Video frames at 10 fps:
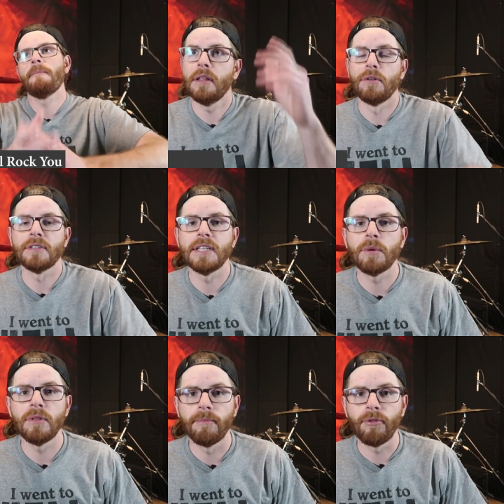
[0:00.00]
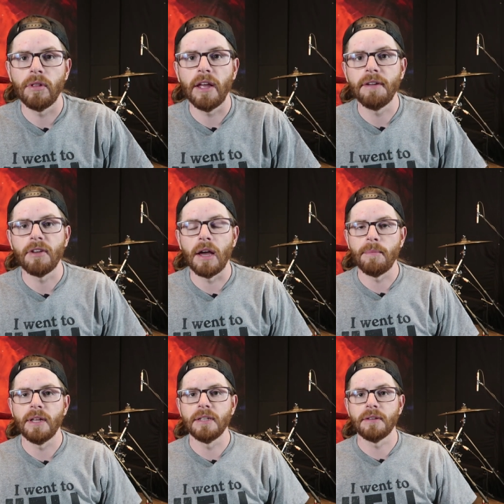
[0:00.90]
it'll stick with them for a
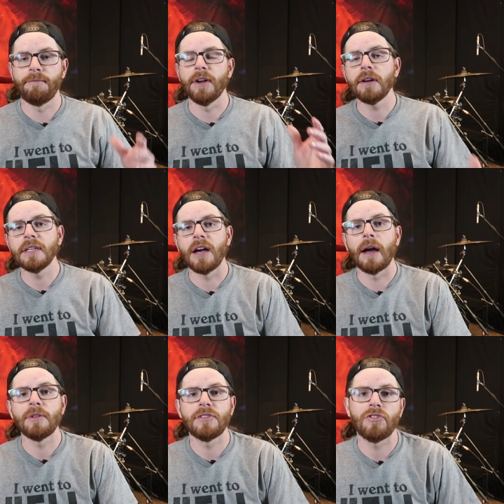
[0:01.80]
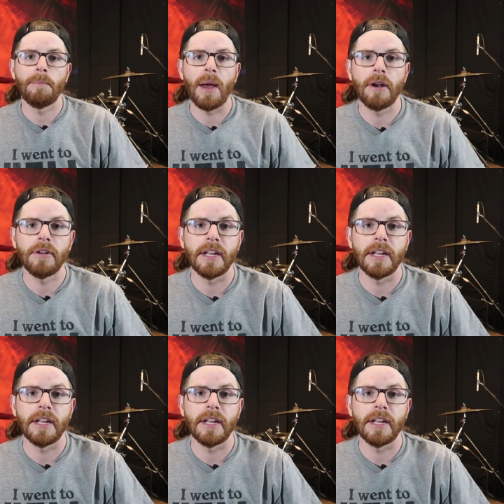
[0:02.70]
lifetime. It is a very timeless drum pattern,